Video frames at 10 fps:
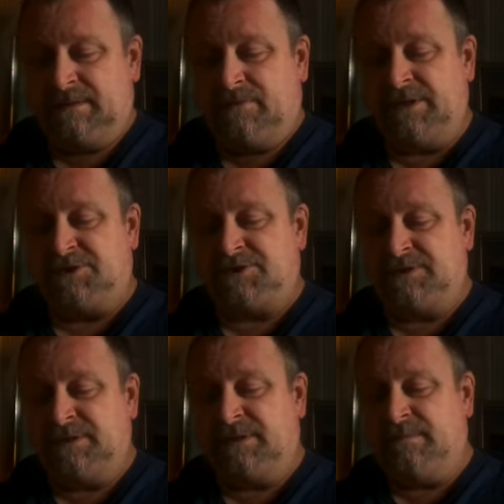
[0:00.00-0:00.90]

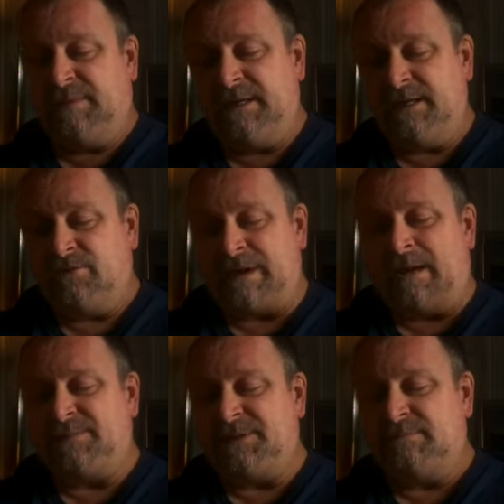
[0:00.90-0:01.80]
which, being
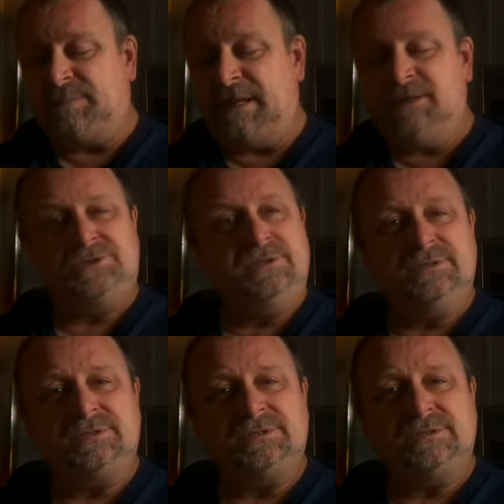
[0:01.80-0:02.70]
wrapped in
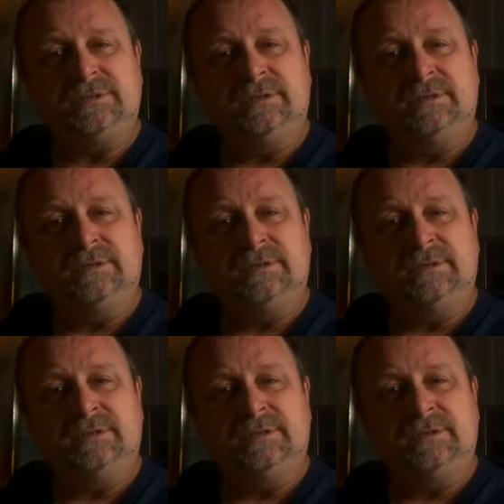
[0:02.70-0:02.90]
patience